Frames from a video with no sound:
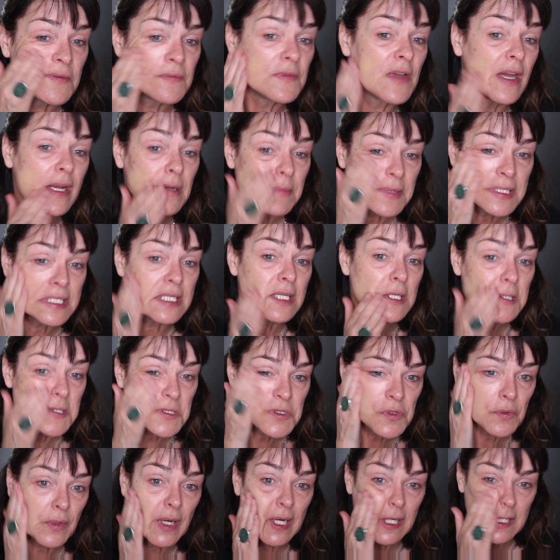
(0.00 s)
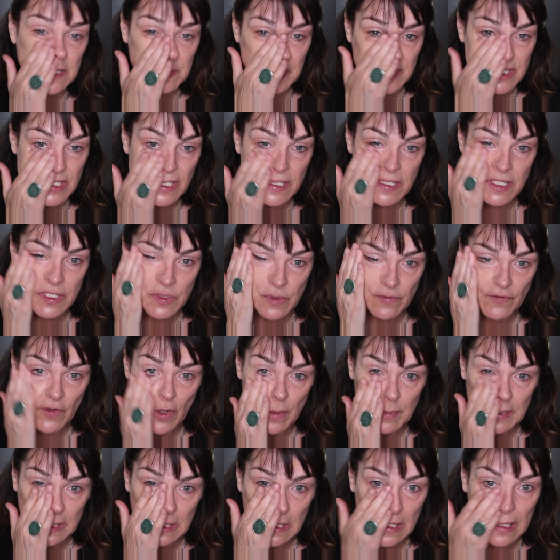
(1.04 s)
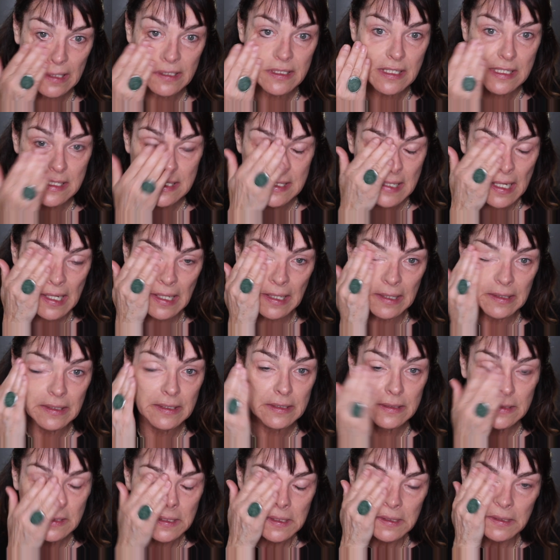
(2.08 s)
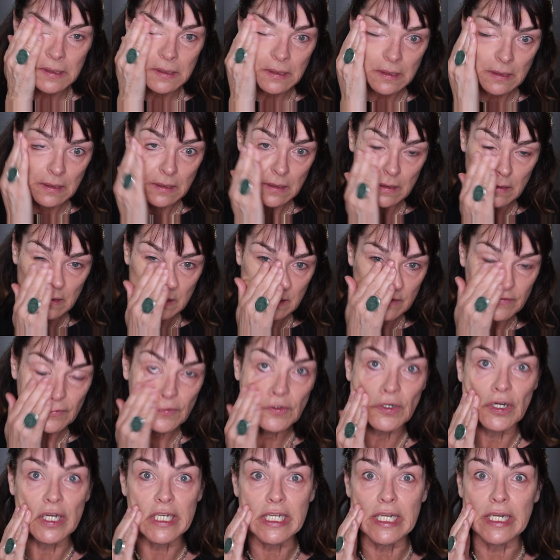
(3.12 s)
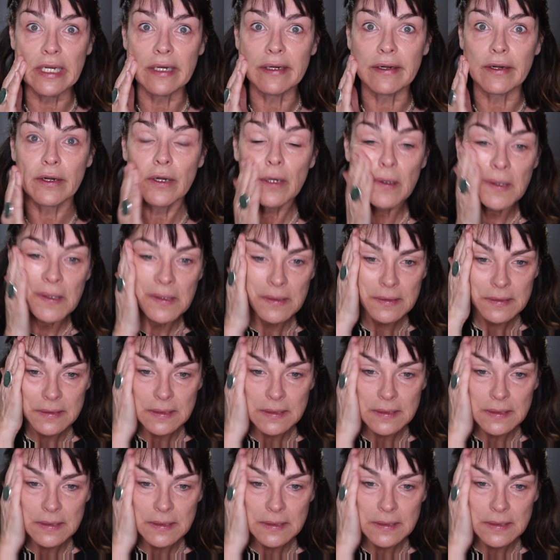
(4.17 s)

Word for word: The vitamin D is great, especially since we've all been locked inside for a year.